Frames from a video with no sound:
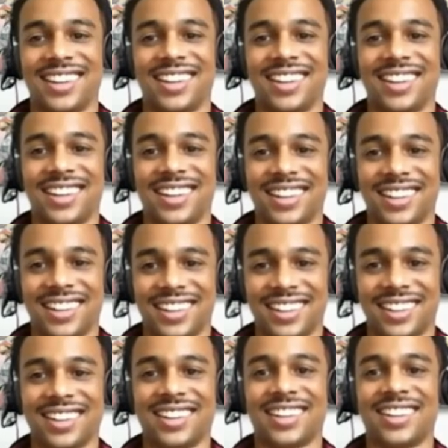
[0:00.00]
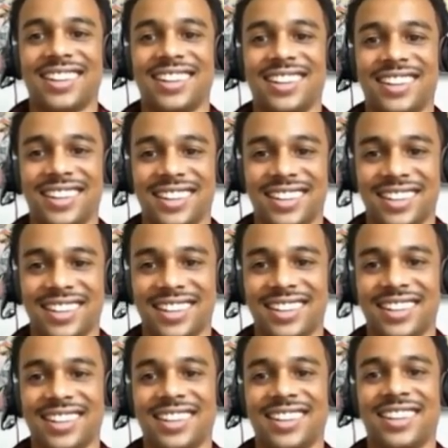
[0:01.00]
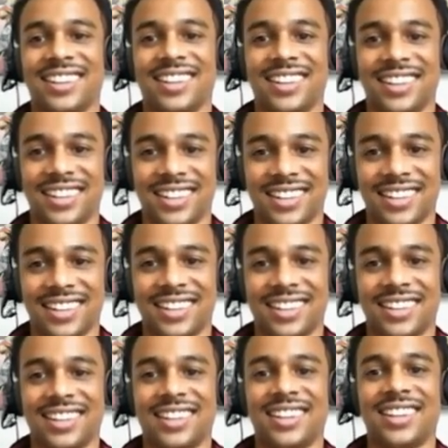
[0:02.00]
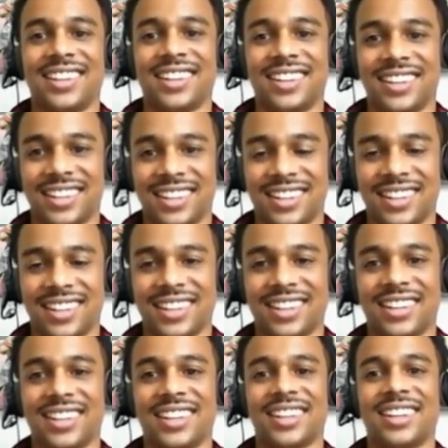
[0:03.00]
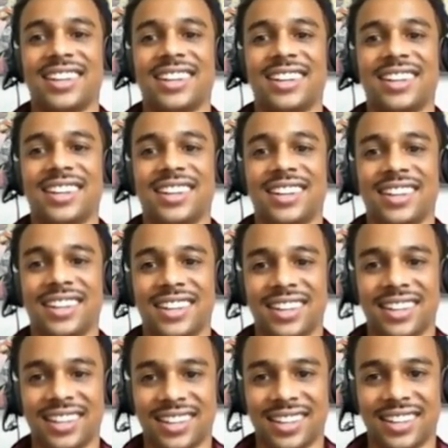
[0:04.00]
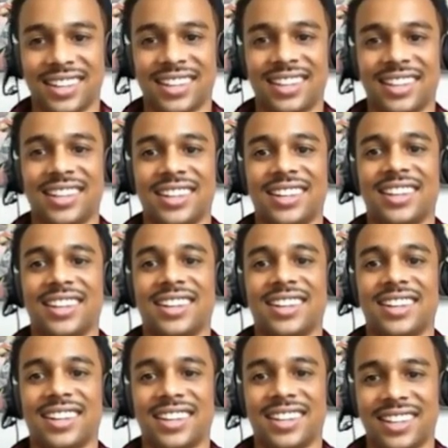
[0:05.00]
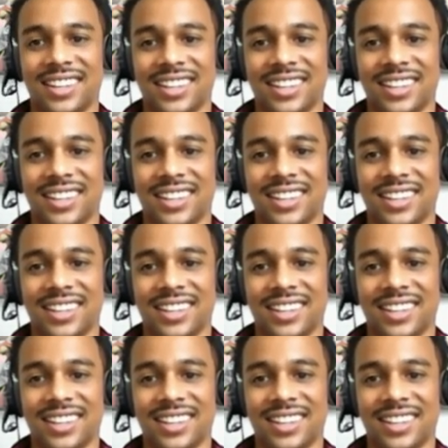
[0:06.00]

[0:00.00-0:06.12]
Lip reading: This person isn't speaking.